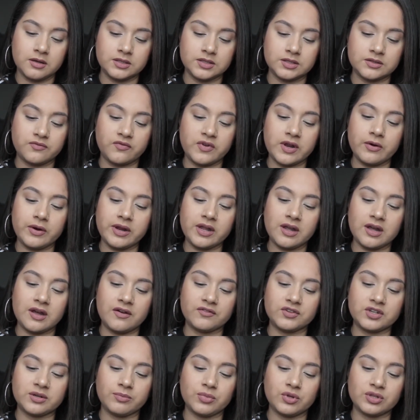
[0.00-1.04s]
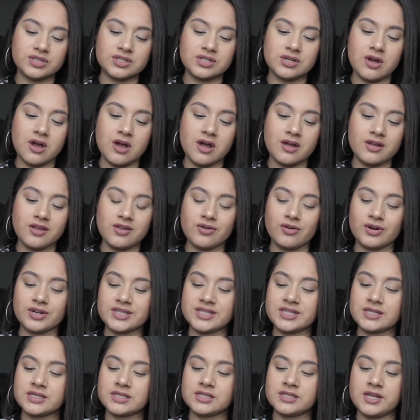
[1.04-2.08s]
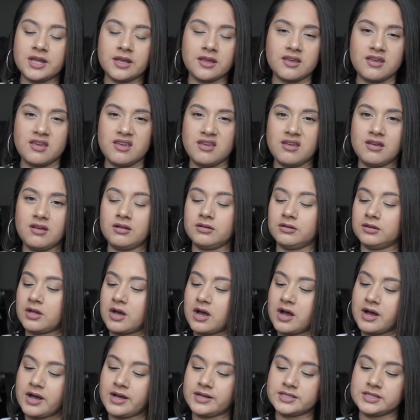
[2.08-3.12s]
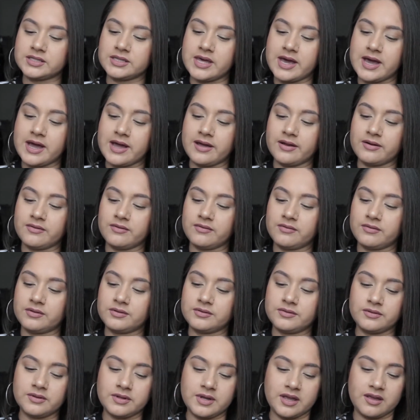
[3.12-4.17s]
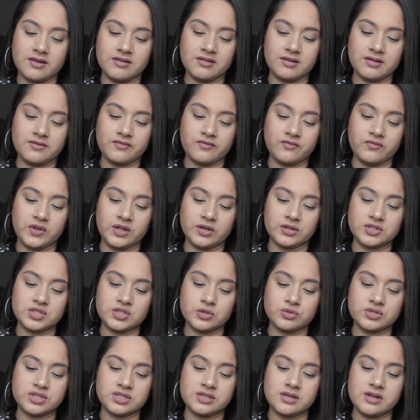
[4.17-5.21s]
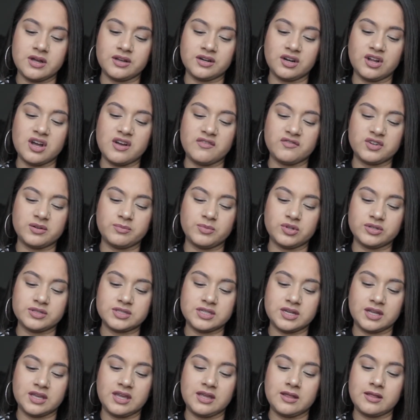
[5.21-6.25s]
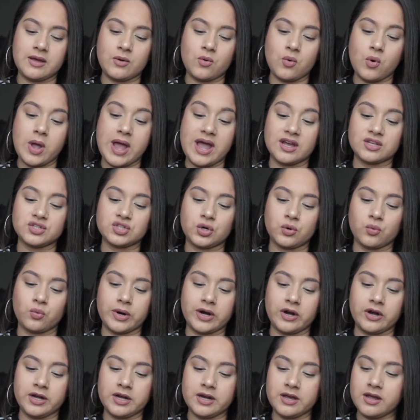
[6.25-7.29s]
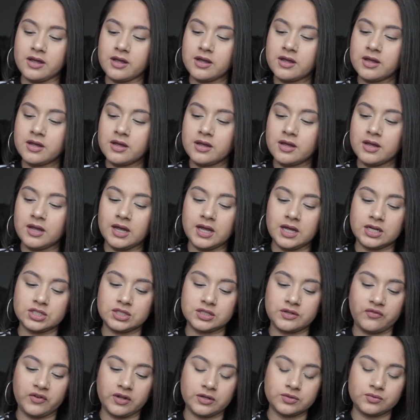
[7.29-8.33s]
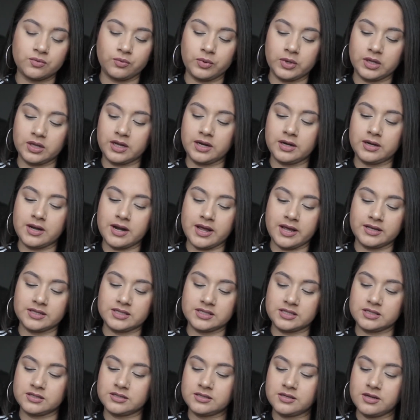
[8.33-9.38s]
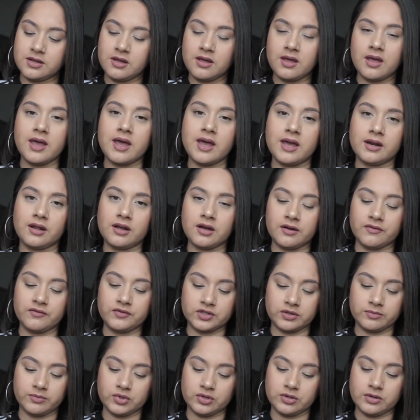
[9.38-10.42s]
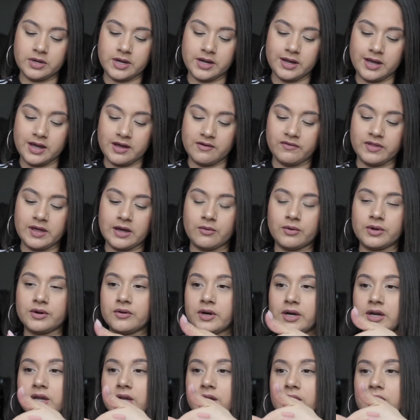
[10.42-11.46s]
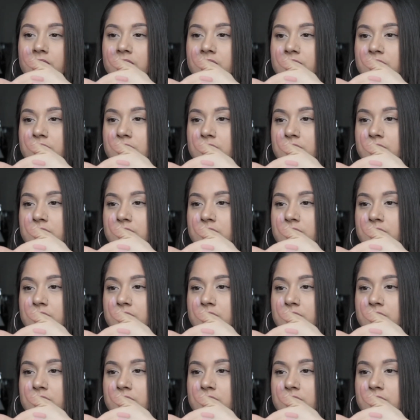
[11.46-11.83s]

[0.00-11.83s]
It's very comfortable. It's not your sticky gloss that like feels so uncomfortable and sticky like as you're wearing it. It just feels really nice and comfortable. I have that one right here.